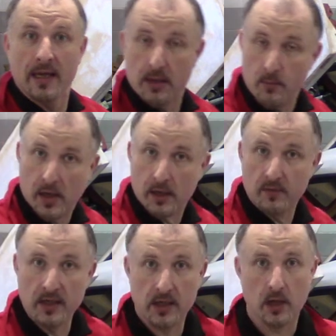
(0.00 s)
in my
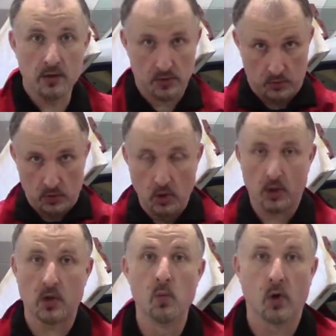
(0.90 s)
video so you
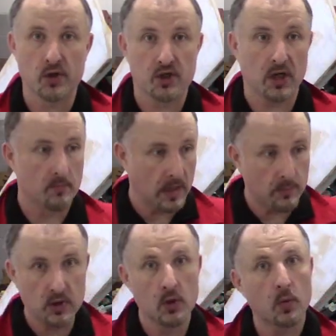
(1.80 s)
lot can watch it and
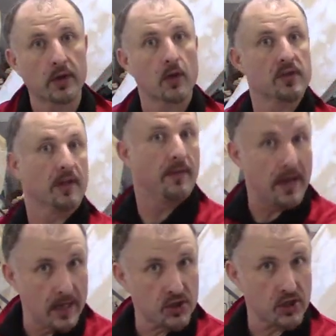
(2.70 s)
maybe you want to go to
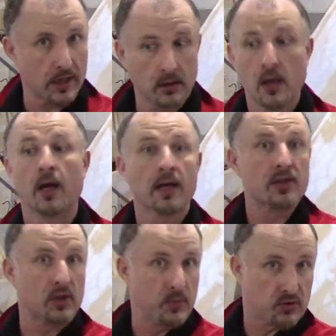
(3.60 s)
their channel and
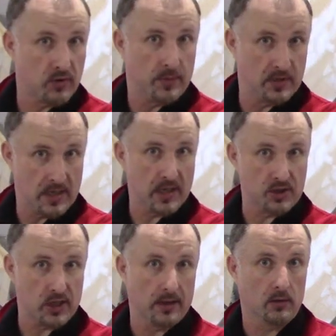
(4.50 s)
subscribe to their
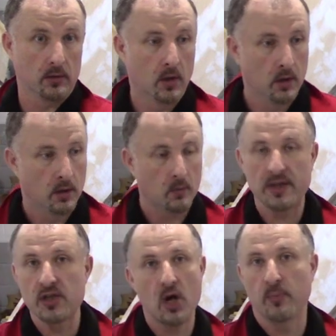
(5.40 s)
channel, well,
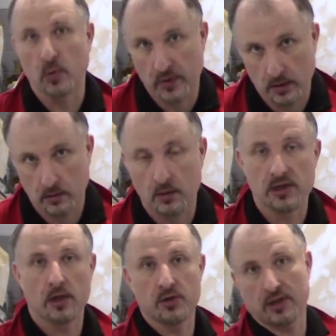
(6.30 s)
there's no point because
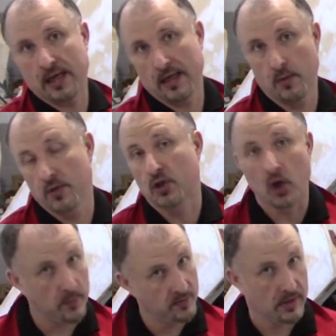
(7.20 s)
I'll just get hit with a
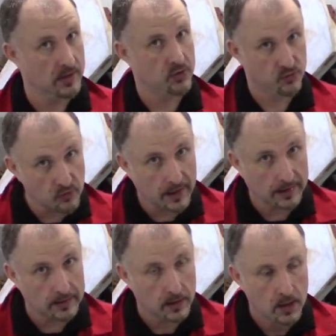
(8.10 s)
copyright
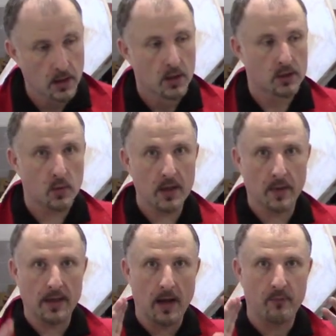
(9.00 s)
strike. So
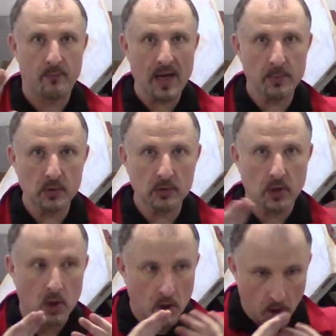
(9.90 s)
anyway, I've
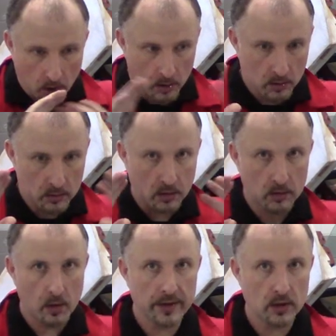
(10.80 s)
babbled on
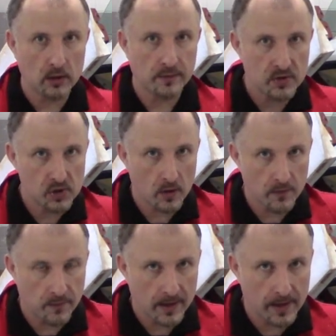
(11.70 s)
long enough. Sorry
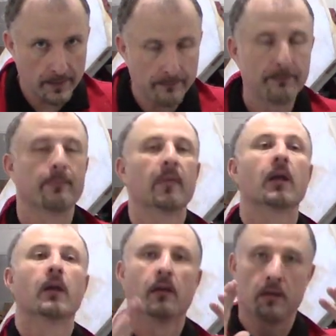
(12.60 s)
for that.
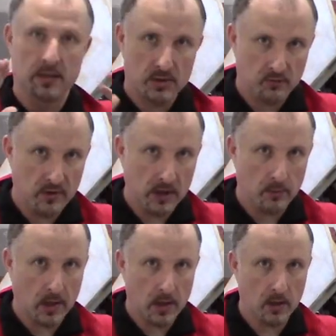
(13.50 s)
This is a
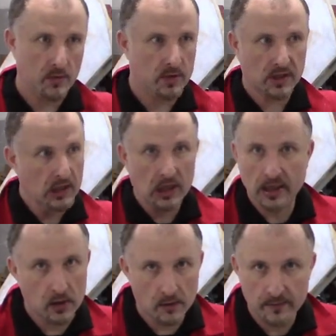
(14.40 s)
re-upload. You can
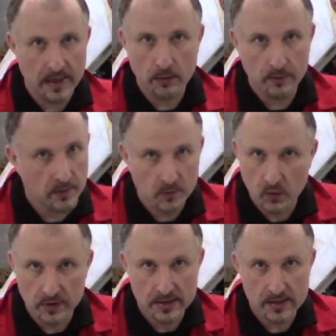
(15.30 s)
click off now if you've
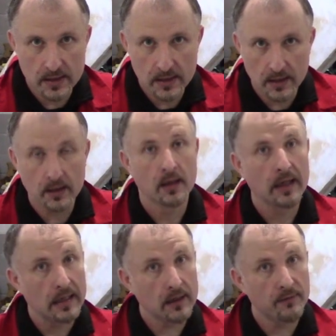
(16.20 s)
already seen
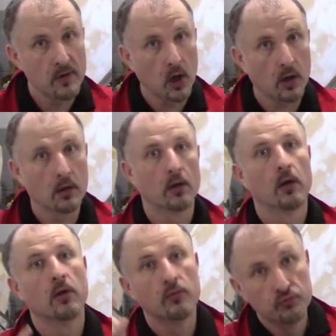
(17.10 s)
it. If
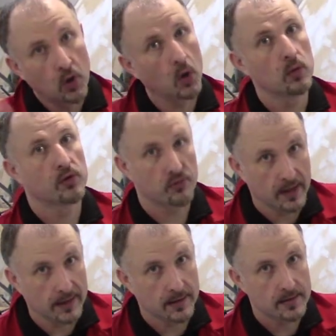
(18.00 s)
not, roll
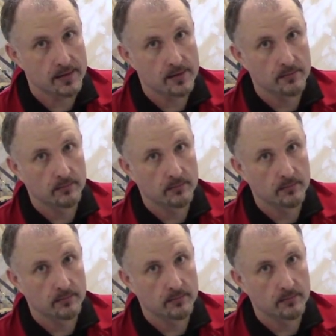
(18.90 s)
credits.